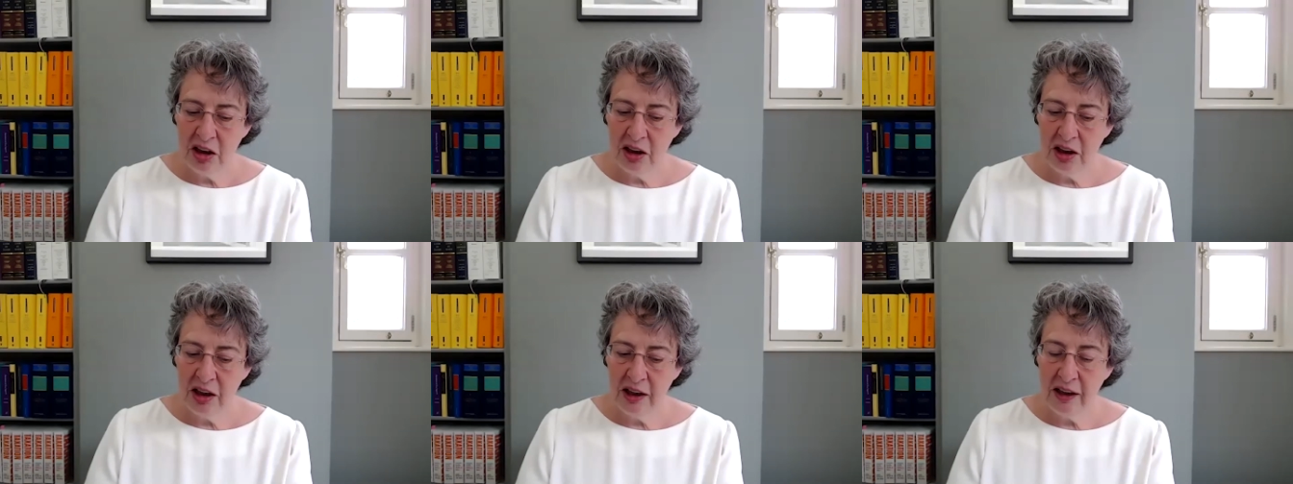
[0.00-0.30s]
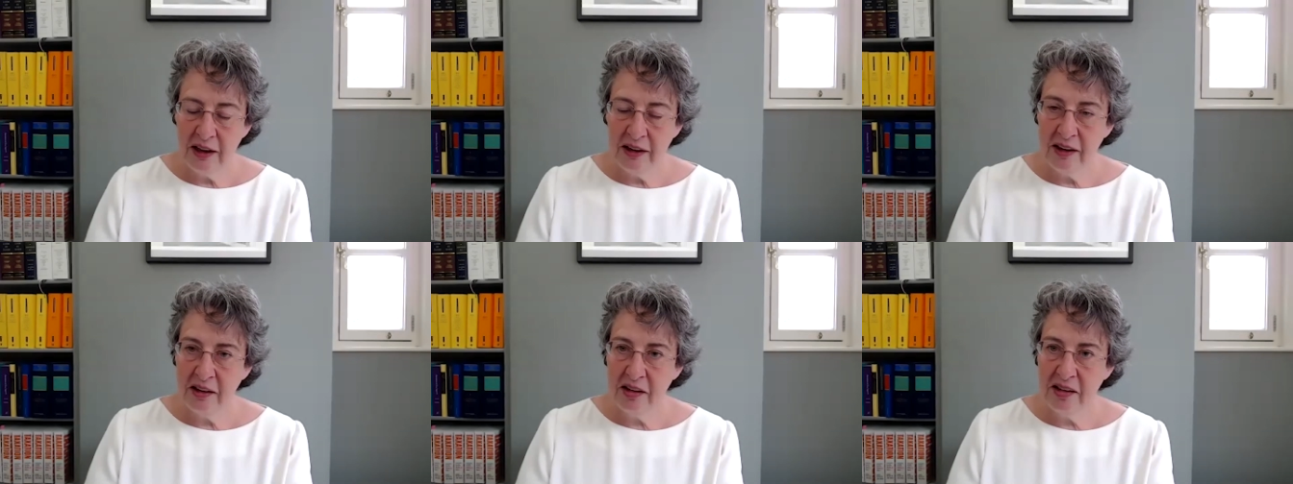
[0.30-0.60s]

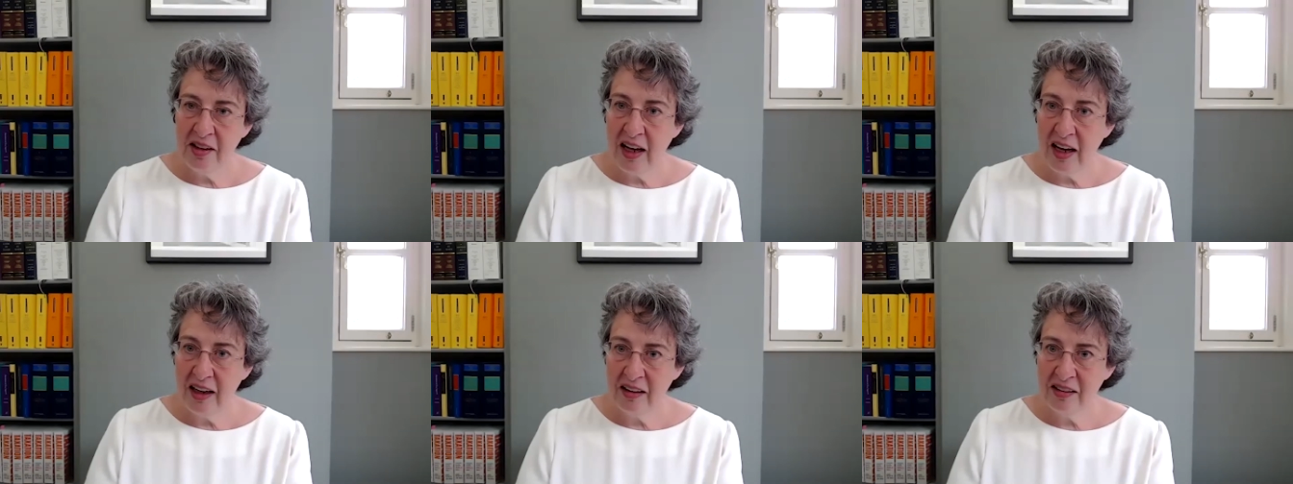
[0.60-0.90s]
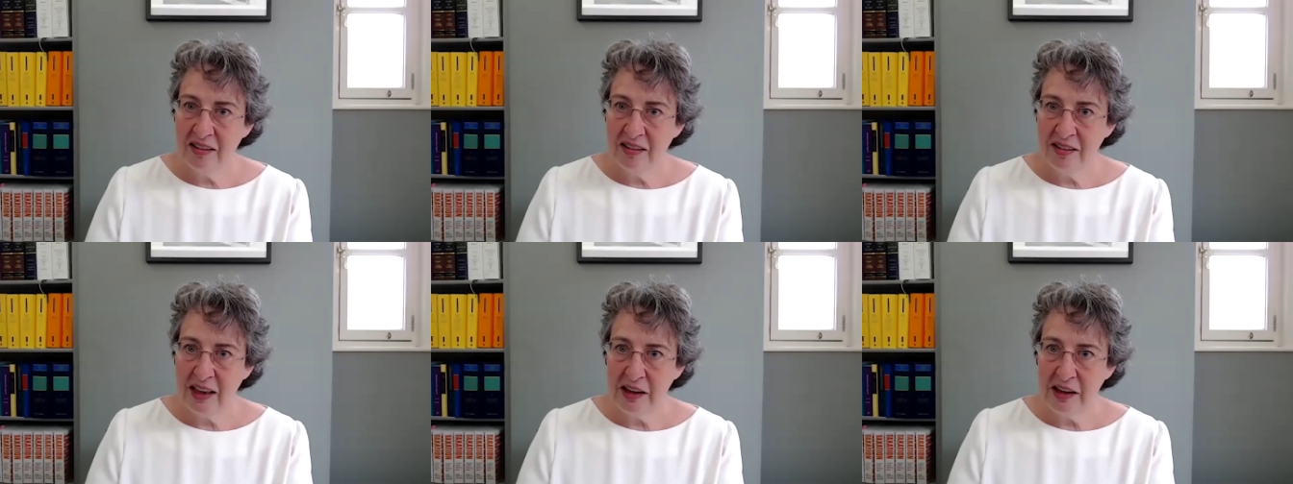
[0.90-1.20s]
uh, the tax
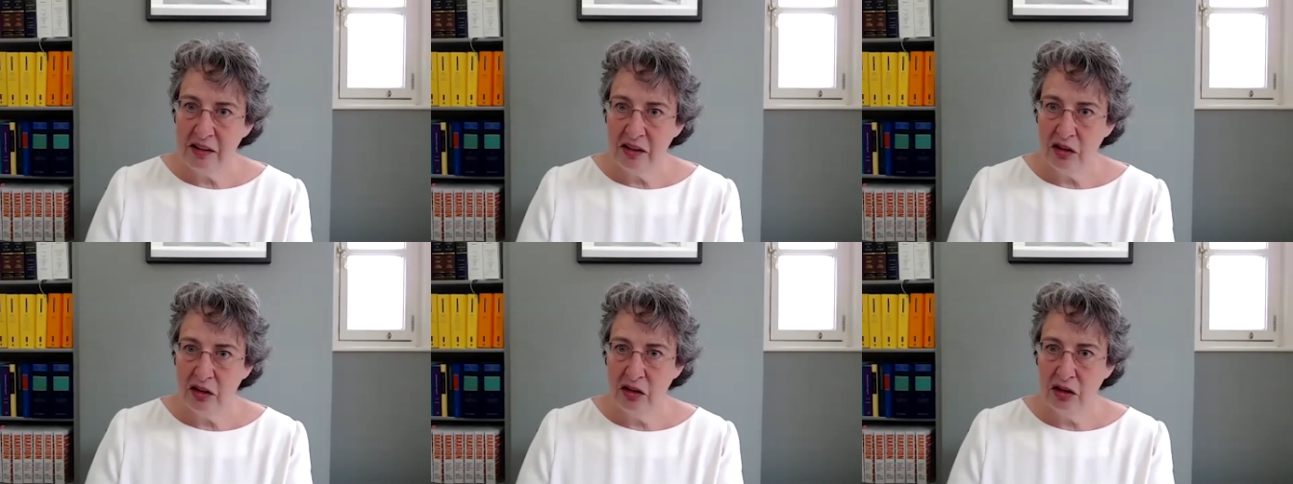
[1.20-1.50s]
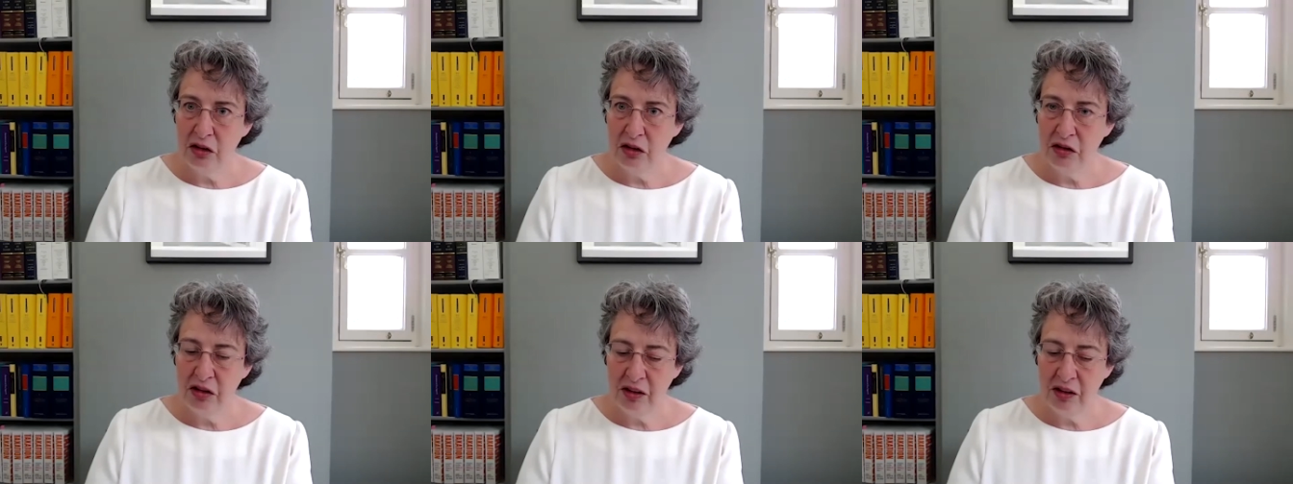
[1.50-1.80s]
status,
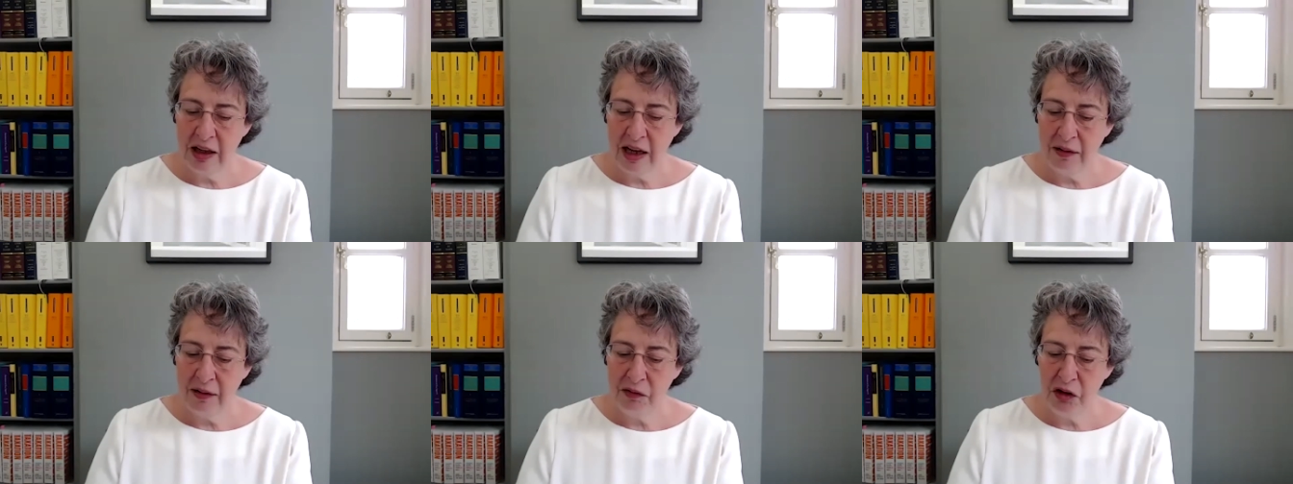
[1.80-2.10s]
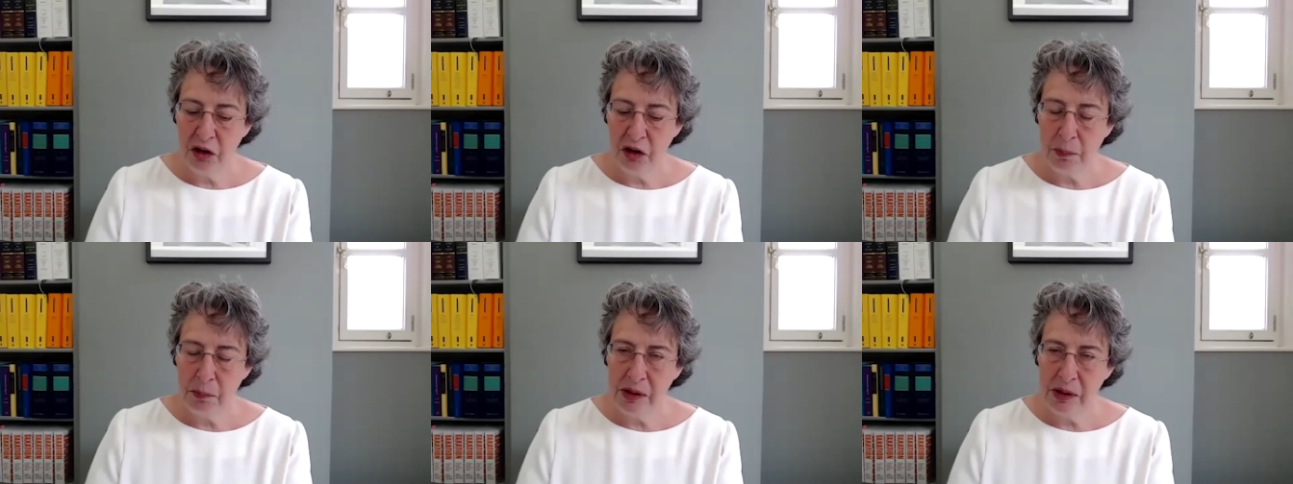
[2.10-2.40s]
so to have the
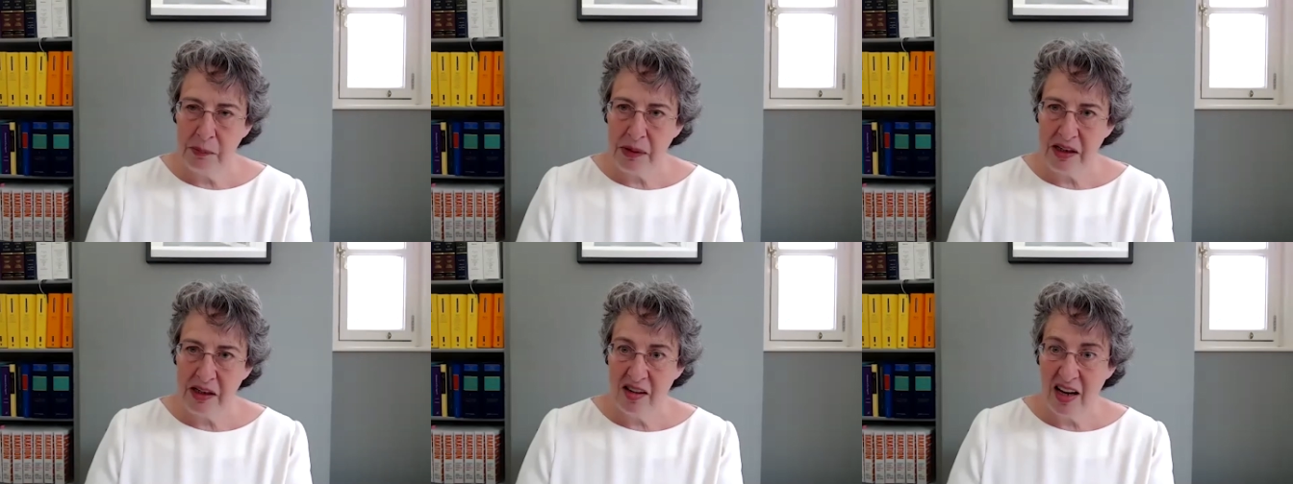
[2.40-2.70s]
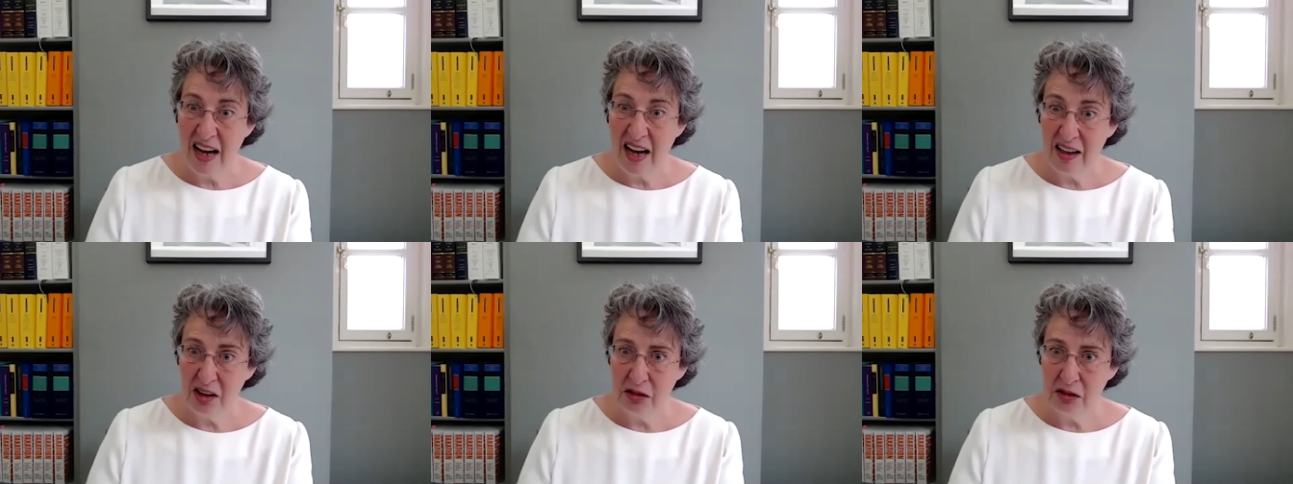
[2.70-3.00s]
company be
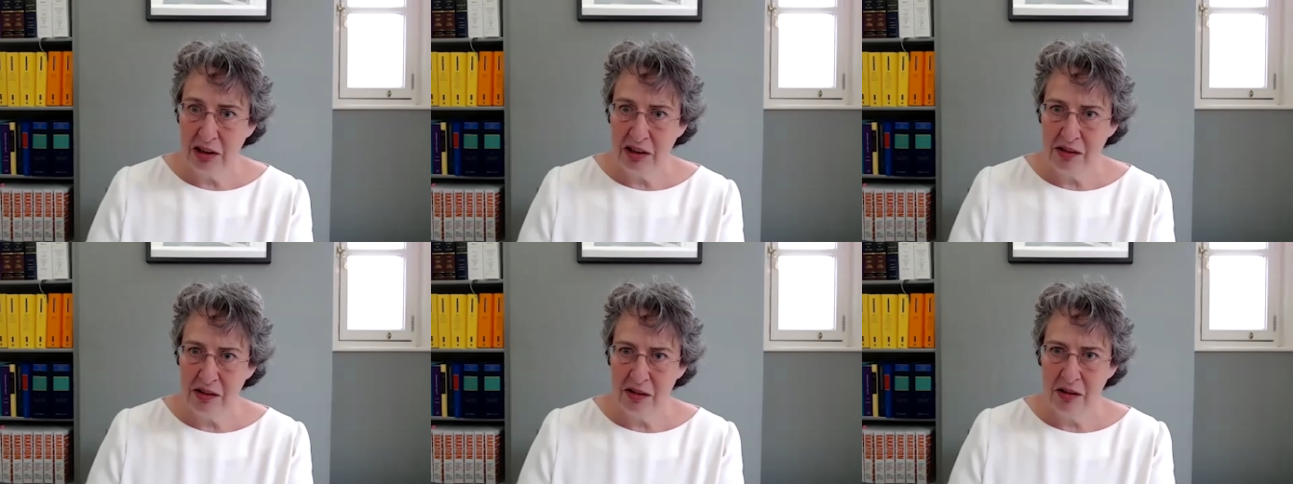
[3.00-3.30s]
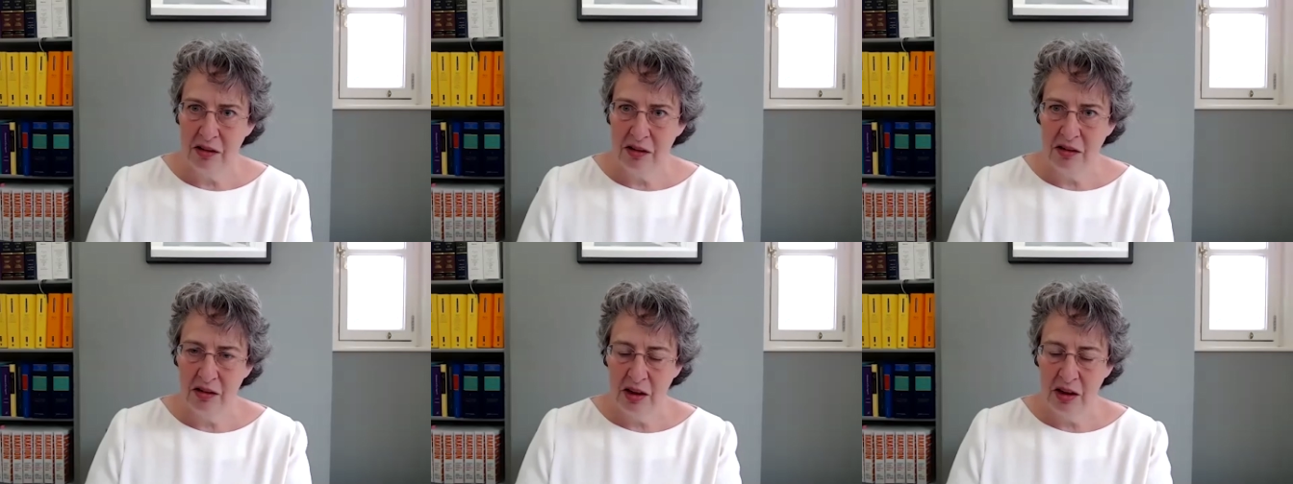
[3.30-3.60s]
tax
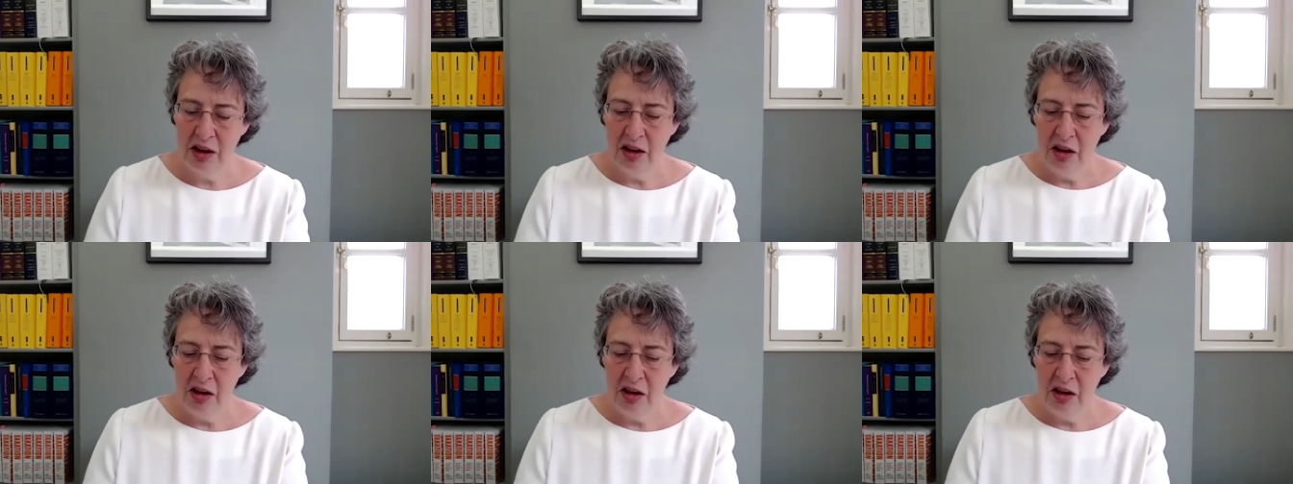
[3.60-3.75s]
resident,